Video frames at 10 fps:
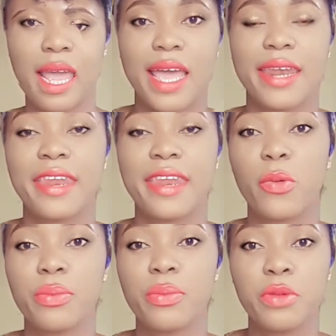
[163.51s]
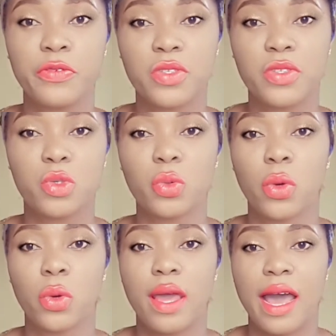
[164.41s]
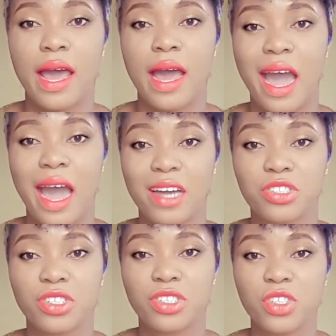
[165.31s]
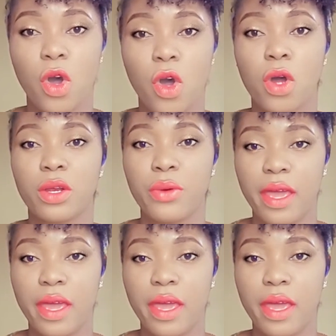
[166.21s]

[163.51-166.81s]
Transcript: Now we move to ash or gray.